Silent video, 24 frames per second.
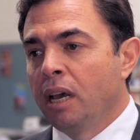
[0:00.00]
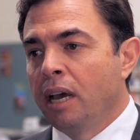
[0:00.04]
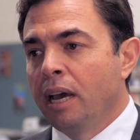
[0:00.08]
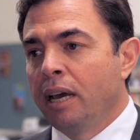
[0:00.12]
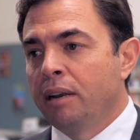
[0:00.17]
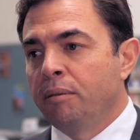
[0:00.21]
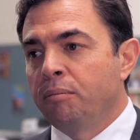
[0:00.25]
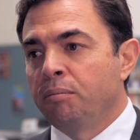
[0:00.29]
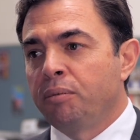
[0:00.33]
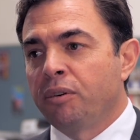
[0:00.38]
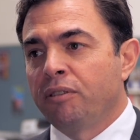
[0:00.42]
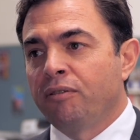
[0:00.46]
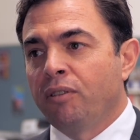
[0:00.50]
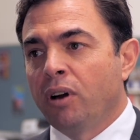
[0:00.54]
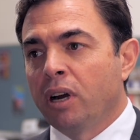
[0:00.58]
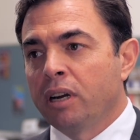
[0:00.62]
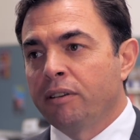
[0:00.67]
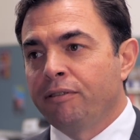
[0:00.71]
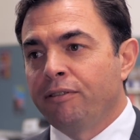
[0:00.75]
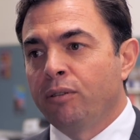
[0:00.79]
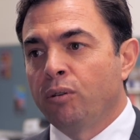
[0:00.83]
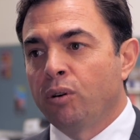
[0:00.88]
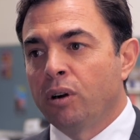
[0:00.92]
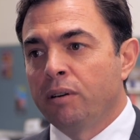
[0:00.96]
and provide
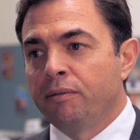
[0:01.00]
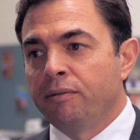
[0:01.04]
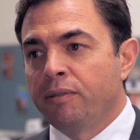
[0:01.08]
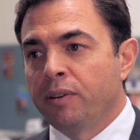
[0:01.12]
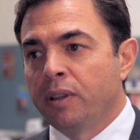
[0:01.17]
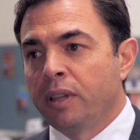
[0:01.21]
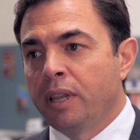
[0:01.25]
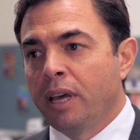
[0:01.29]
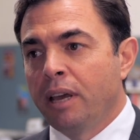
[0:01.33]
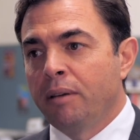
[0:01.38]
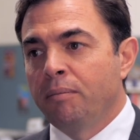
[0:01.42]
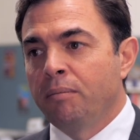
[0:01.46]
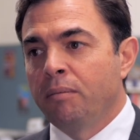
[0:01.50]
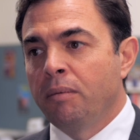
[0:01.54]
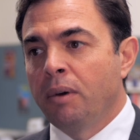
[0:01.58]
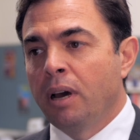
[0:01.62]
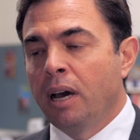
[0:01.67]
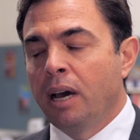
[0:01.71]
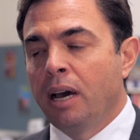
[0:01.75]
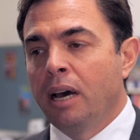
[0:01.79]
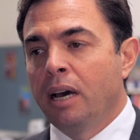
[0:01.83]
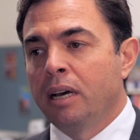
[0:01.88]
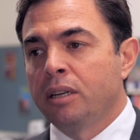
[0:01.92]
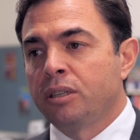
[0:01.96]
a forum for them
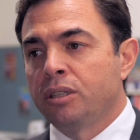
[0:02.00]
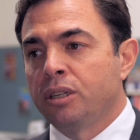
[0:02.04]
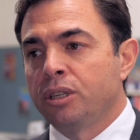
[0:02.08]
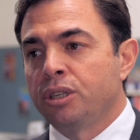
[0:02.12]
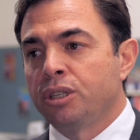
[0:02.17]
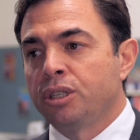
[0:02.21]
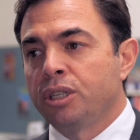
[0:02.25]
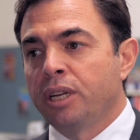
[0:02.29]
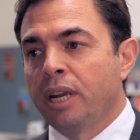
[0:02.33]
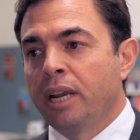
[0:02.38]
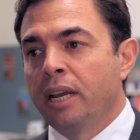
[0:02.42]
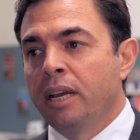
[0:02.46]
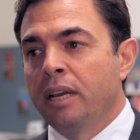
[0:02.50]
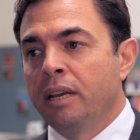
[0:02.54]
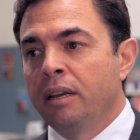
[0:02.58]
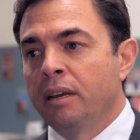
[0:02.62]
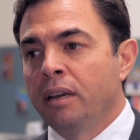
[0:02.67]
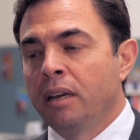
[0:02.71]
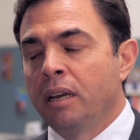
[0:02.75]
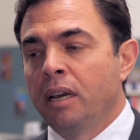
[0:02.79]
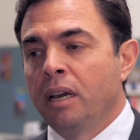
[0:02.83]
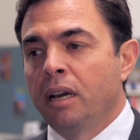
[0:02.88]
to share